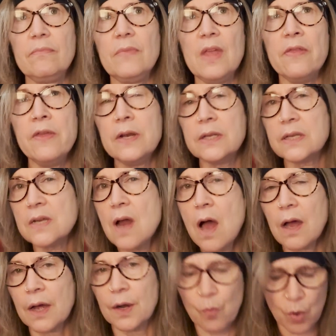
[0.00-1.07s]
that it's
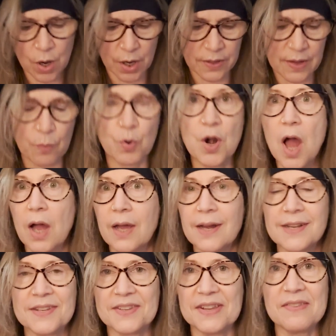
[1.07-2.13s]
not going to work, that we're not going
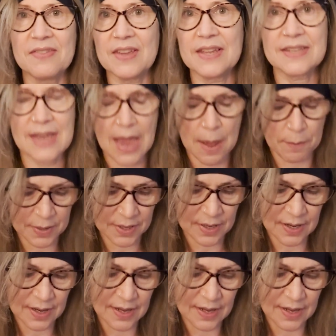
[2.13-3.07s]
to see things happen.